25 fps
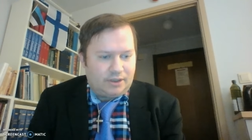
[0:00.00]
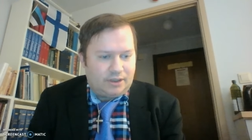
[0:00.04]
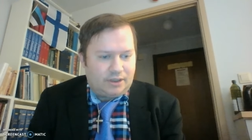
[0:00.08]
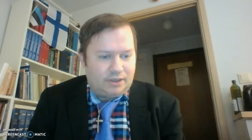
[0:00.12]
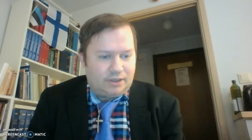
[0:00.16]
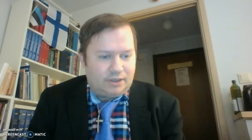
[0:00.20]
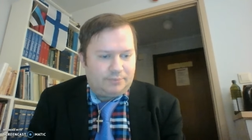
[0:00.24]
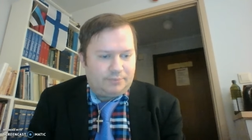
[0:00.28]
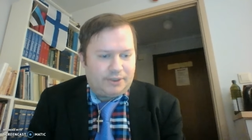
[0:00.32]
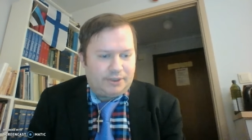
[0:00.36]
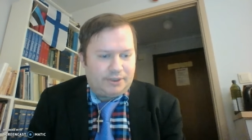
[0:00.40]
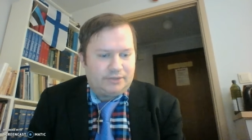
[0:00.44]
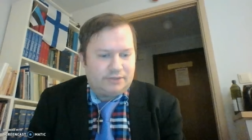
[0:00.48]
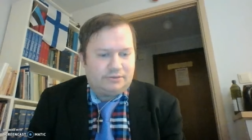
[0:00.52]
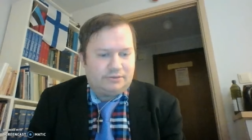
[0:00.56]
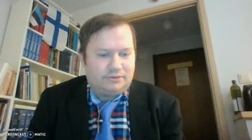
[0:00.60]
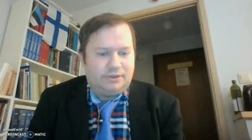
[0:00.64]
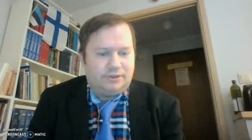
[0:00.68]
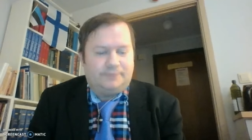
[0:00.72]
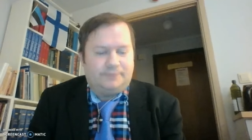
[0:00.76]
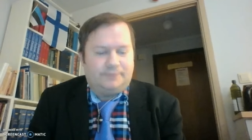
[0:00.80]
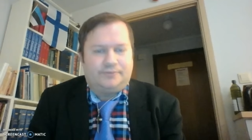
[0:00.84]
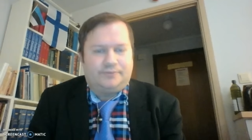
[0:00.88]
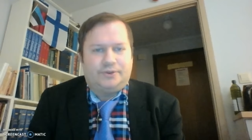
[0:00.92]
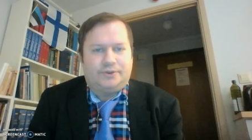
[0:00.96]

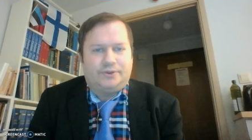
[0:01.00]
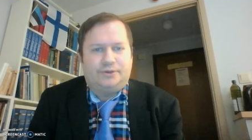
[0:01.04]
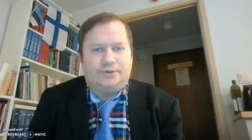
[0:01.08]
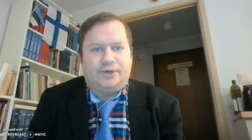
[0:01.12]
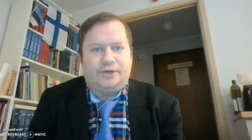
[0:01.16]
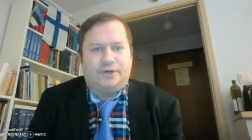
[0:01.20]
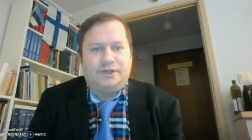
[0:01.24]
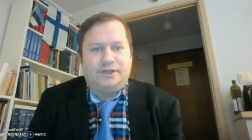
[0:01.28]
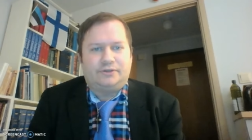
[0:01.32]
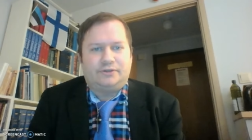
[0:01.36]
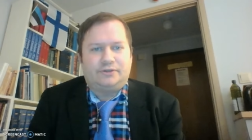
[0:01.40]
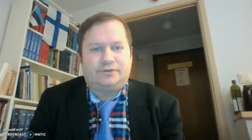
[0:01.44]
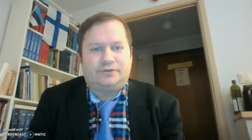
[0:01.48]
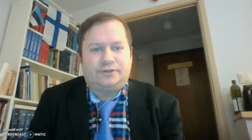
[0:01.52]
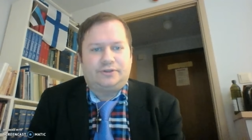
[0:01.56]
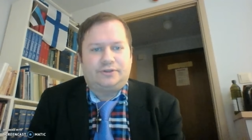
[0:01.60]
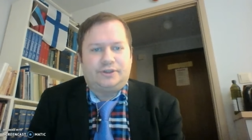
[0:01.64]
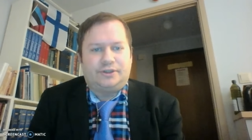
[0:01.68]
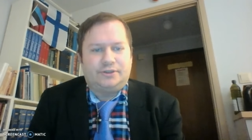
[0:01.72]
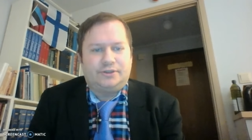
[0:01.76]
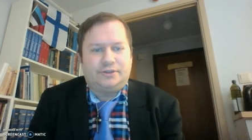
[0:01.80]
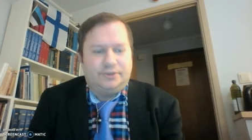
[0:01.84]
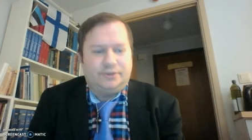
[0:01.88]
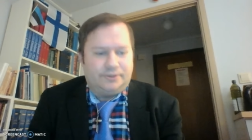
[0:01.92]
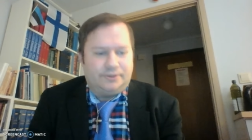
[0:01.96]
Apparently, the riot
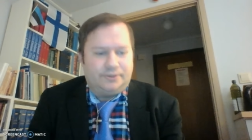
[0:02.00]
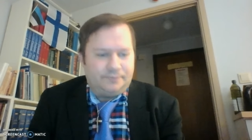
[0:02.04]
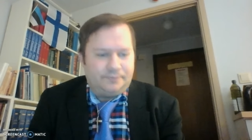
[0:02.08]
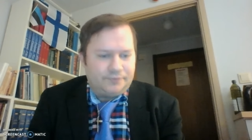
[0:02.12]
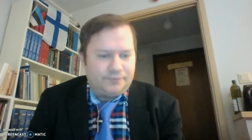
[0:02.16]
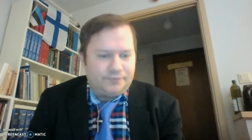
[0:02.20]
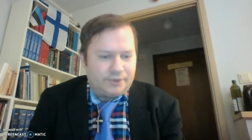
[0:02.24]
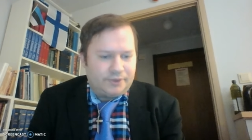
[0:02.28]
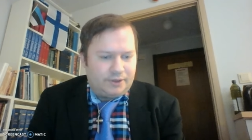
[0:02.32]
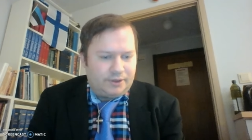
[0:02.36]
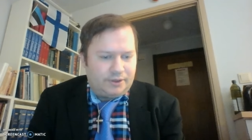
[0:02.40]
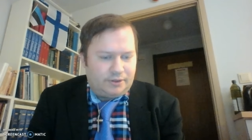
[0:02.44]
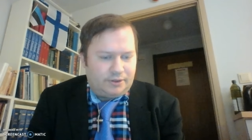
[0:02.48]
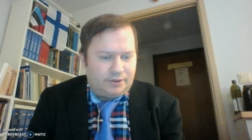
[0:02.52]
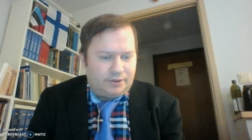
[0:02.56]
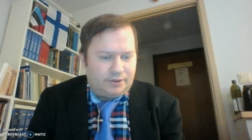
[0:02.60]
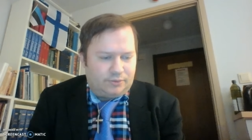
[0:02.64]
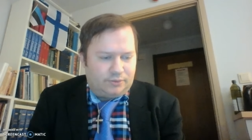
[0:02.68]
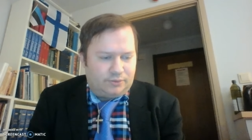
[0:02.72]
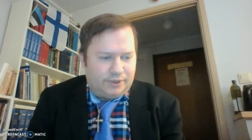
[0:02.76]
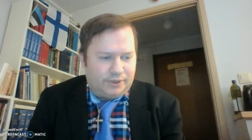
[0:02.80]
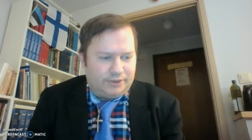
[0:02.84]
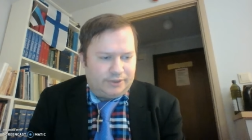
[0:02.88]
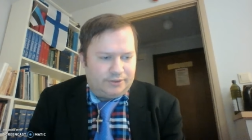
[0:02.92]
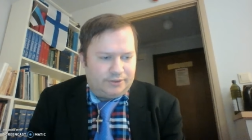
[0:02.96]
started
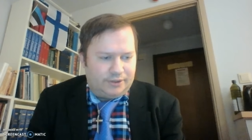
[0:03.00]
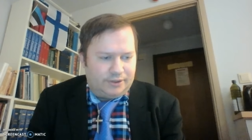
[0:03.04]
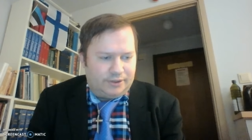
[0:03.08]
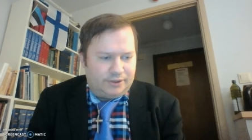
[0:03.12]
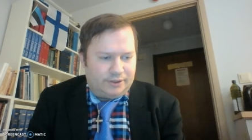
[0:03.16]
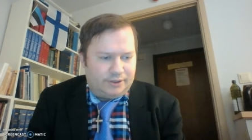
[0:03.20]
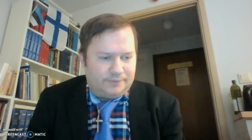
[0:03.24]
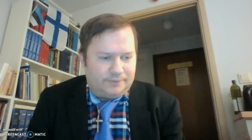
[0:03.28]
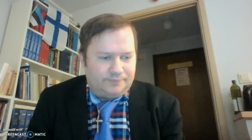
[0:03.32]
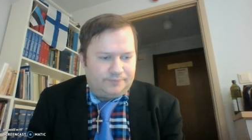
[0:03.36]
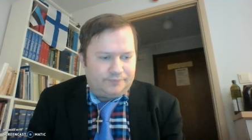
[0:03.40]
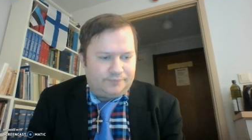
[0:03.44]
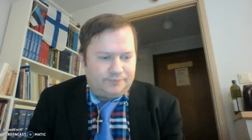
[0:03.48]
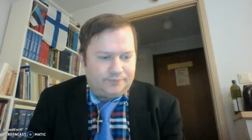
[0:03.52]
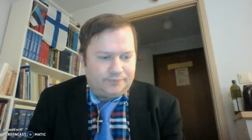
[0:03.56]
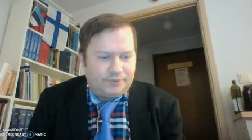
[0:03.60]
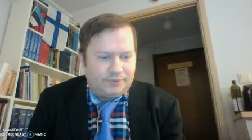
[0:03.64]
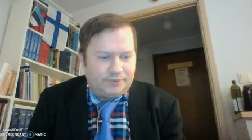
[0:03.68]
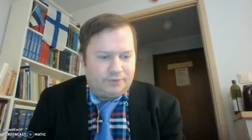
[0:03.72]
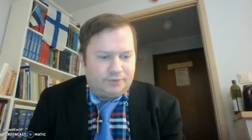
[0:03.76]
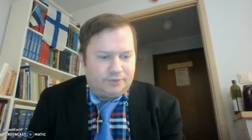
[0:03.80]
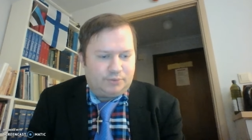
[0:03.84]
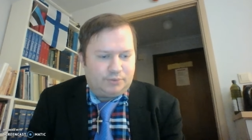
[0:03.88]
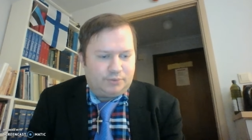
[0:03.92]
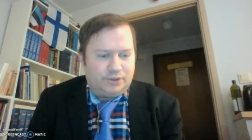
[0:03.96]
when uh,
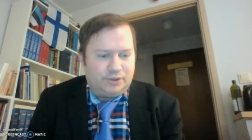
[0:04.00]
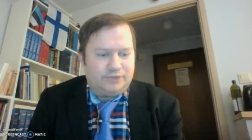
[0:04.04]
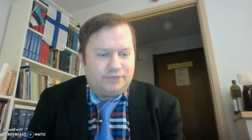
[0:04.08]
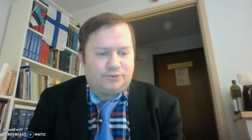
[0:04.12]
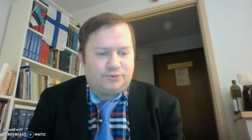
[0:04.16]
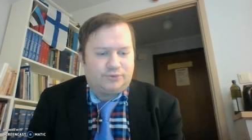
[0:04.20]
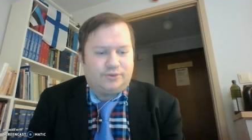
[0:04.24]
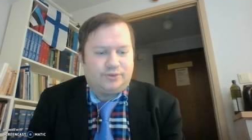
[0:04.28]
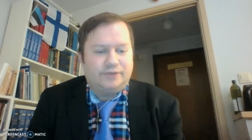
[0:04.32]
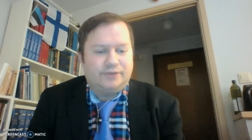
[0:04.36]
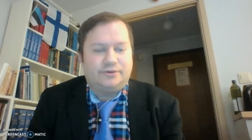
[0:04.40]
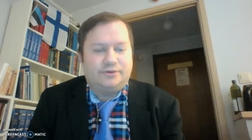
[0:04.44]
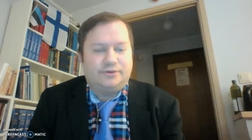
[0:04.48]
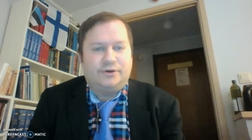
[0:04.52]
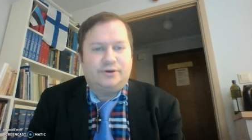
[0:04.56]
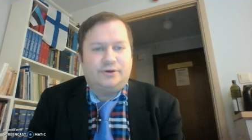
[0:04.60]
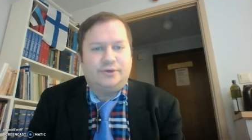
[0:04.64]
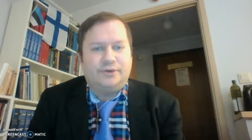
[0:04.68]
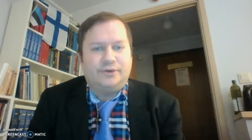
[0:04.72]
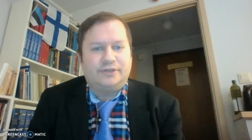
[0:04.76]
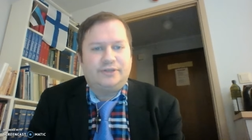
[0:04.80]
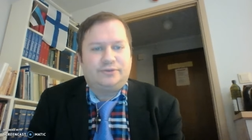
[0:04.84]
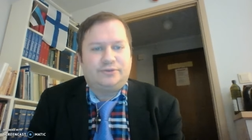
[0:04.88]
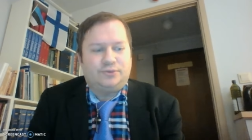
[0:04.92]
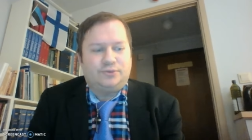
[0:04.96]
the police tried to
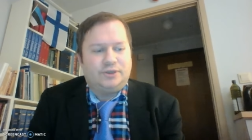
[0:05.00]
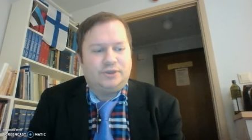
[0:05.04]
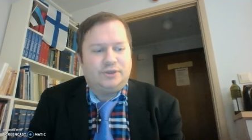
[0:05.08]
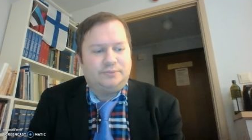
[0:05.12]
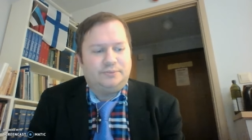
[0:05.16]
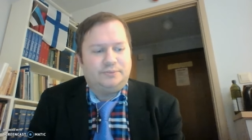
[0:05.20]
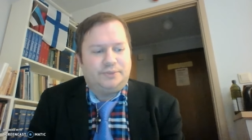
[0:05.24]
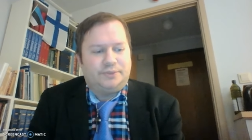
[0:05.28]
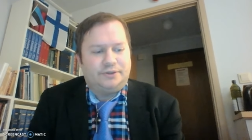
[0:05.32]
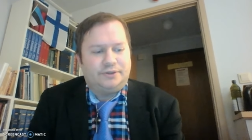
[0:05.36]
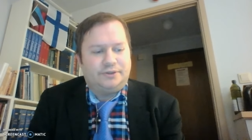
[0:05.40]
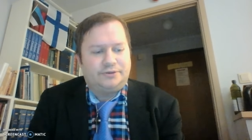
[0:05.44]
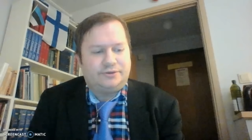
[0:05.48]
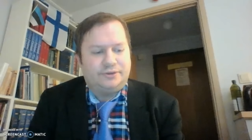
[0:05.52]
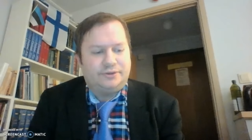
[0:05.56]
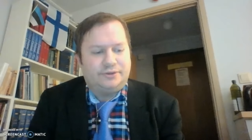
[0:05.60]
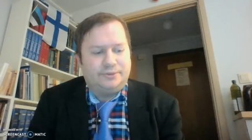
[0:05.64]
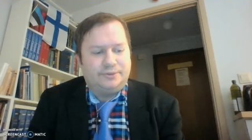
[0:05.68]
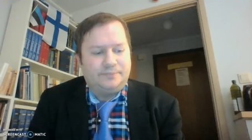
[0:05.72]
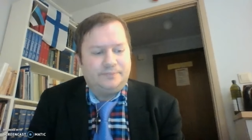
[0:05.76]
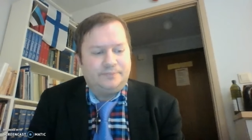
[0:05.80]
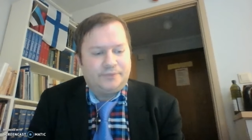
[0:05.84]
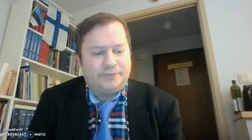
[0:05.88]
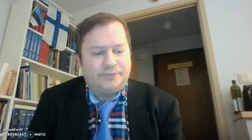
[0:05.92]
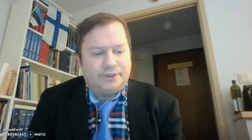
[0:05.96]
arrest one
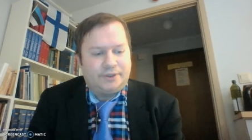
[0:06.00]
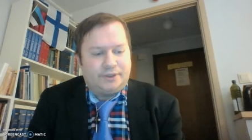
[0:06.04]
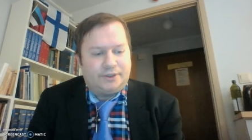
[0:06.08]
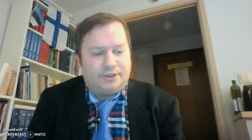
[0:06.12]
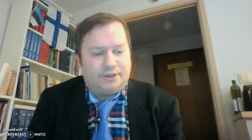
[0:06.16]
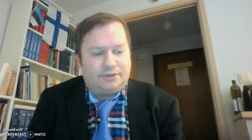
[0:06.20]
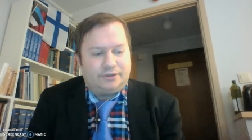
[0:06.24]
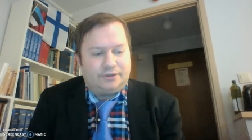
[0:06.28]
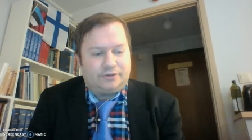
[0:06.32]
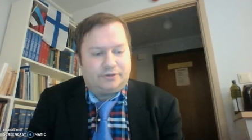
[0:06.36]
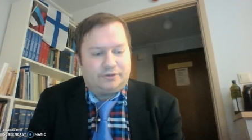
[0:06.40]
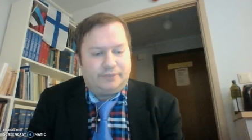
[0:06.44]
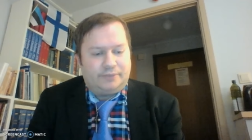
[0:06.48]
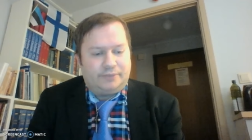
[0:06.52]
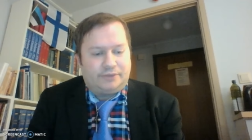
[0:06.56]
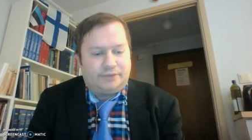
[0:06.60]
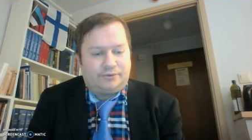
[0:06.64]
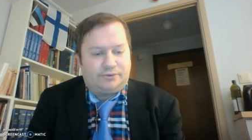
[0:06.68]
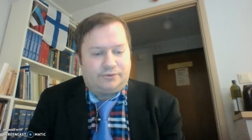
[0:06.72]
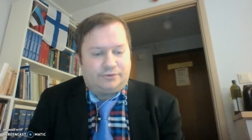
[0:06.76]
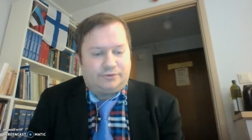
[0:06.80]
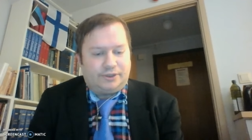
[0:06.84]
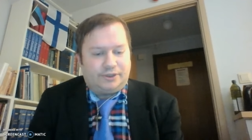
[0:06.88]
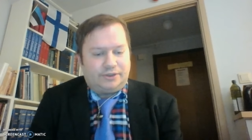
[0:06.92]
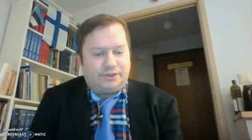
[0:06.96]
person at the
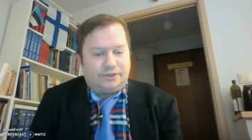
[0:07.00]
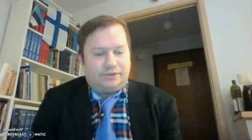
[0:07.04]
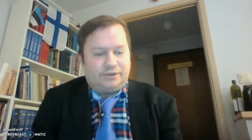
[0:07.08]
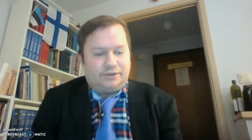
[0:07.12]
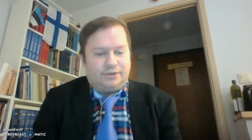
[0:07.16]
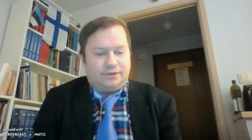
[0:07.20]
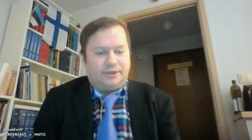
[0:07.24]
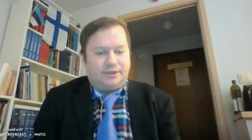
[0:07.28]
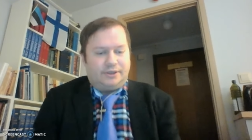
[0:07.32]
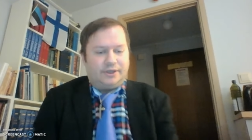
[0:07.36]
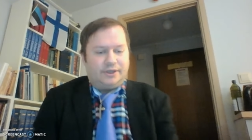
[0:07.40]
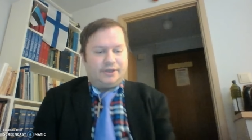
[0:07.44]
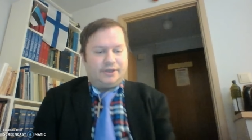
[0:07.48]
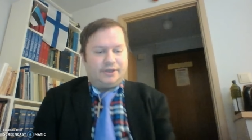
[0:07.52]
metro station.